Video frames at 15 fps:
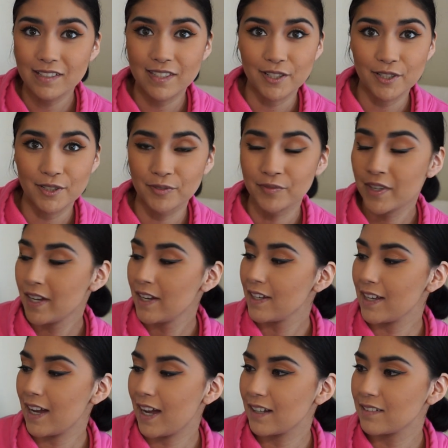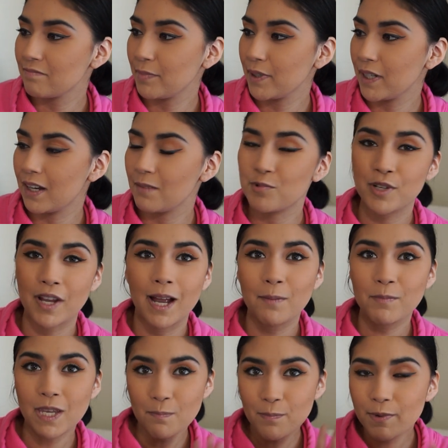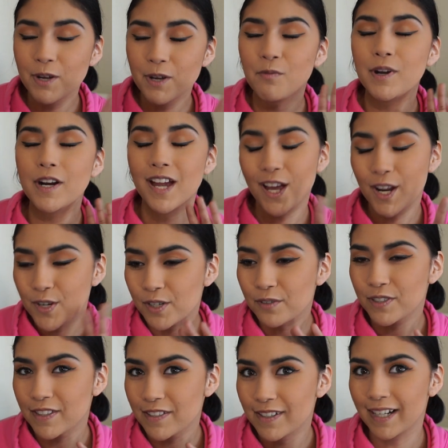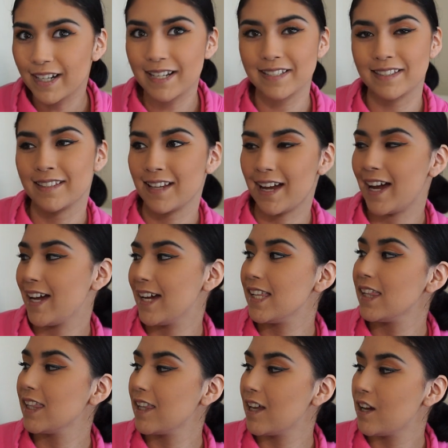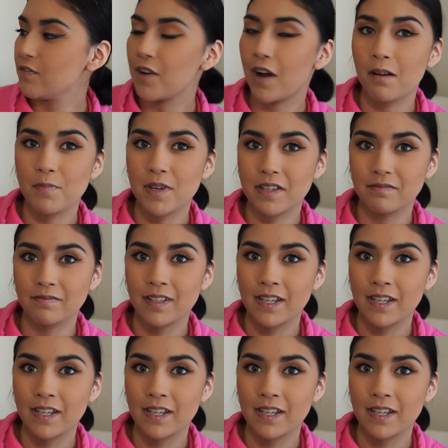So yeah, but I'm keeping it 100 with you guys. I love Comet.